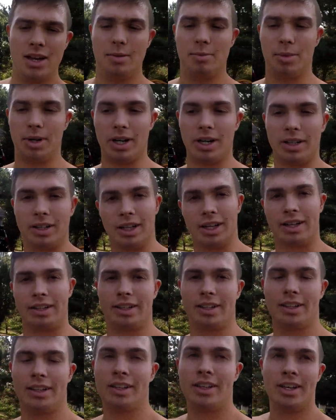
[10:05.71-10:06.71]
But like,
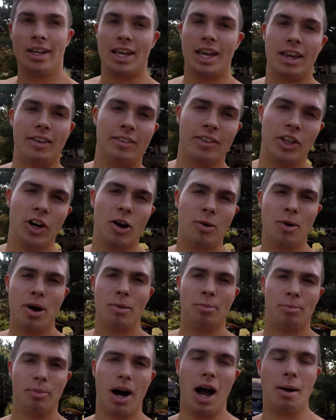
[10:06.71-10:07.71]
even though I'm, like,
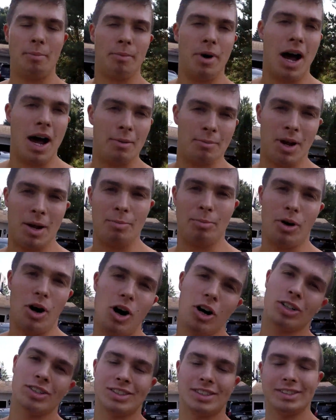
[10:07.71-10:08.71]
I'm on my
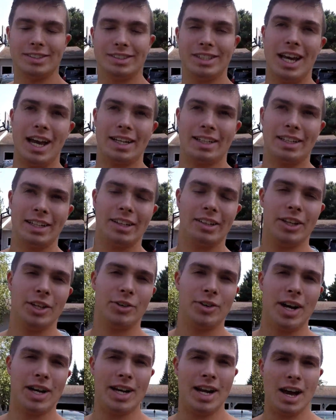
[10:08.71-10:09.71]
bulk technically
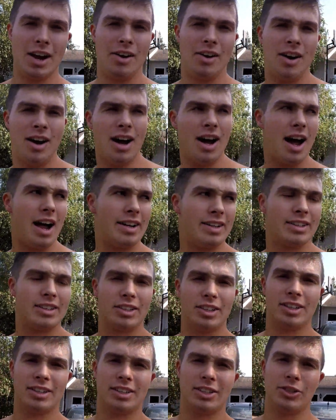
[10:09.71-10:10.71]
right now, I still
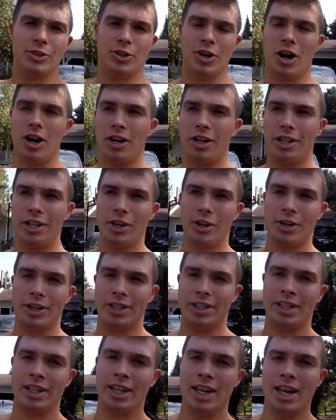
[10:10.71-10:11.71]
like to do cardio,
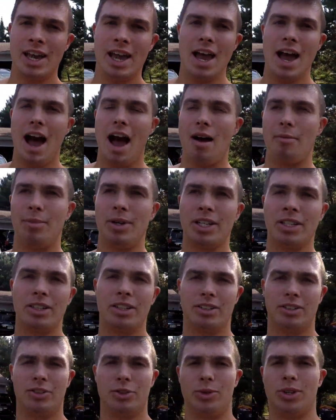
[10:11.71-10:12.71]
and I've
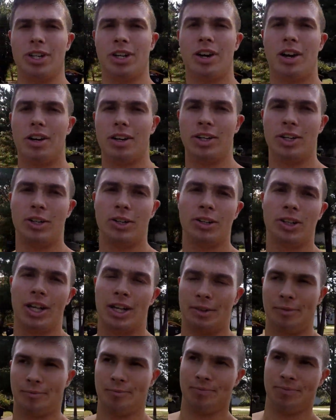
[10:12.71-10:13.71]
been doing cardio like
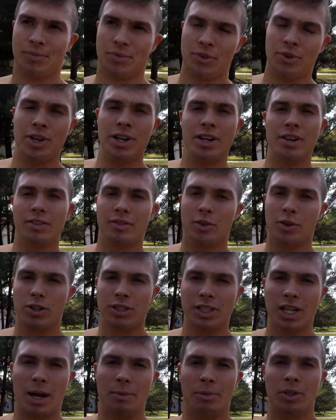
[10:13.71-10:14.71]
three to four
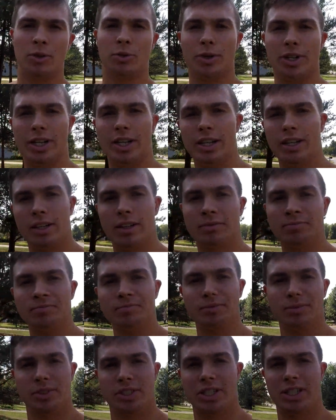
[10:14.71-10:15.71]
times a week
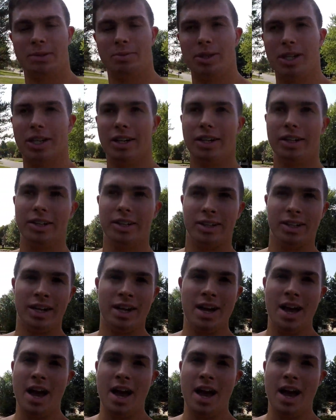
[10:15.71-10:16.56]
just because